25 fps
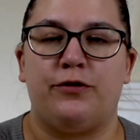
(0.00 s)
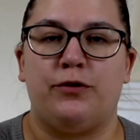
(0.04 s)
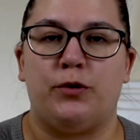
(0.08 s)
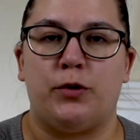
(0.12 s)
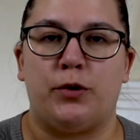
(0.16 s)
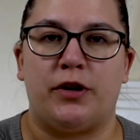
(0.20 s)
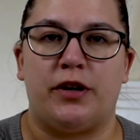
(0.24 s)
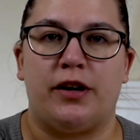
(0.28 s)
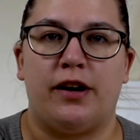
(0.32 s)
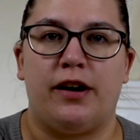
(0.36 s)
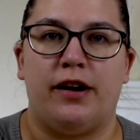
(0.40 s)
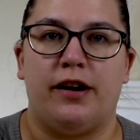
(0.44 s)

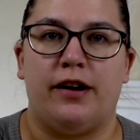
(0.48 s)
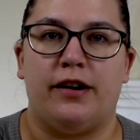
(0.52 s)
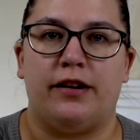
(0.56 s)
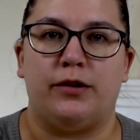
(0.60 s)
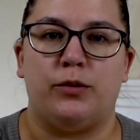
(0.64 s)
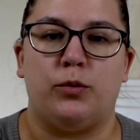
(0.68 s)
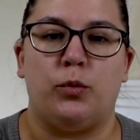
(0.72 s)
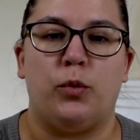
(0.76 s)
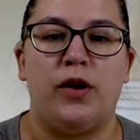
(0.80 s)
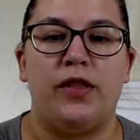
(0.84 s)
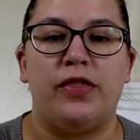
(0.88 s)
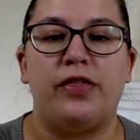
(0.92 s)
for a
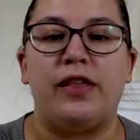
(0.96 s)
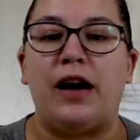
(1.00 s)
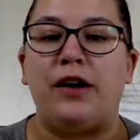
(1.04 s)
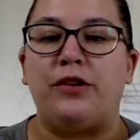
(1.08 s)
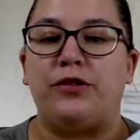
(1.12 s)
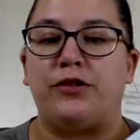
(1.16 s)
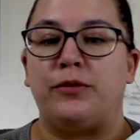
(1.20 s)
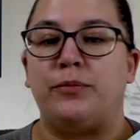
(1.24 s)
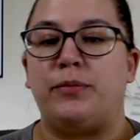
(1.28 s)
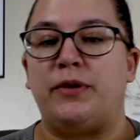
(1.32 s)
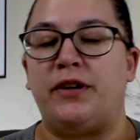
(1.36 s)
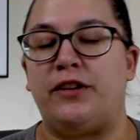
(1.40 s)

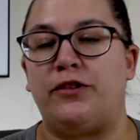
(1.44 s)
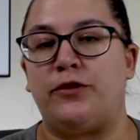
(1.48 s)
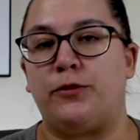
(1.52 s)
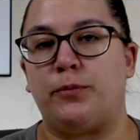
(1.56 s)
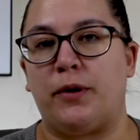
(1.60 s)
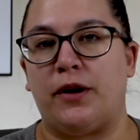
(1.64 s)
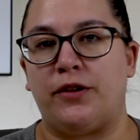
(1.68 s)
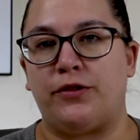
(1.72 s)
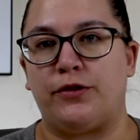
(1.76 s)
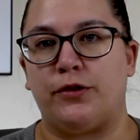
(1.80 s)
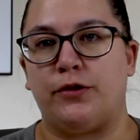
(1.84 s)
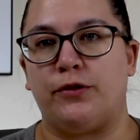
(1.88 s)
1,000-piece
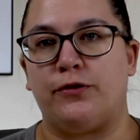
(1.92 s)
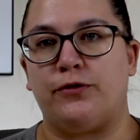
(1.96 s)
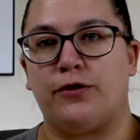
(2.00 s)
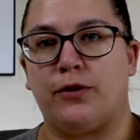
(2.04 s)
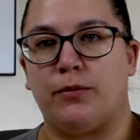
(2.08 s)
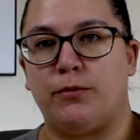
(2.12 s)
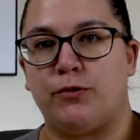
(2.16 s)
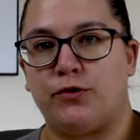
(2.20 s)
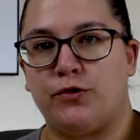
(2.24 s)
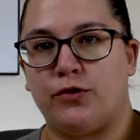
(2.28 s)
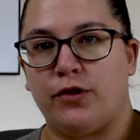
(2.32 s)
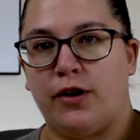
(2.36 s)
puzzle
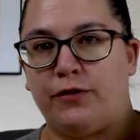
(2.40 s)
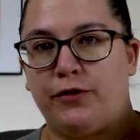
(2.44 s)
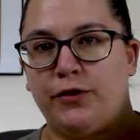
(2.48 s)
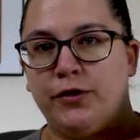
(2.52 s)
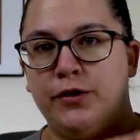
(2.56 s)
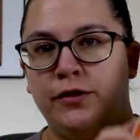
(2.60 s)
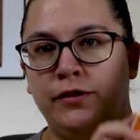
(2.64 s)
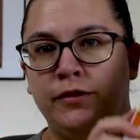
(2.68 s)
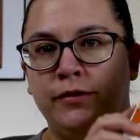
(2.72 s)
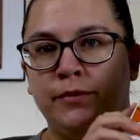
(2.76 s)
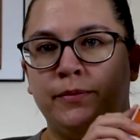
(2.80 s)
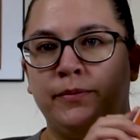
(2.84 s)
from
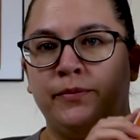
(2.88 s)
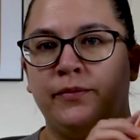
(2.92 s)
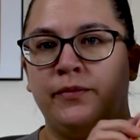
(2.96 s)
Truffle.